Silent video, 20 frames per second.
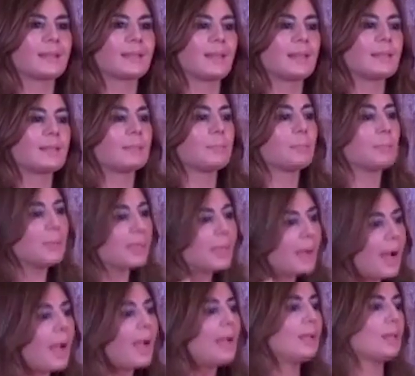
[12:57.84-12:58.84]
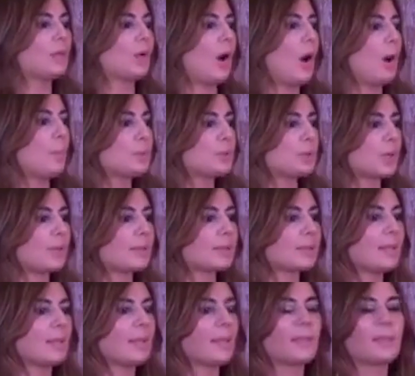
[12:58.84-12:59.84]
that behind the object,
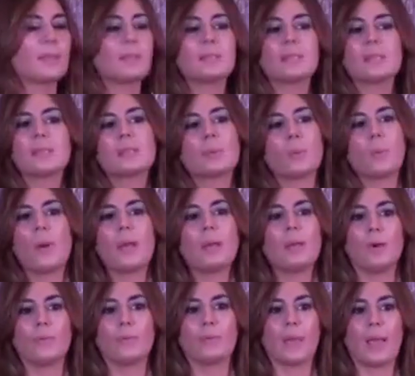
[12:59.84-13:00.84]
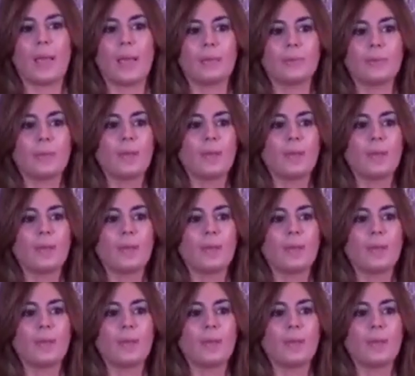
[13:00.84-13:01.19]
this is a way of life.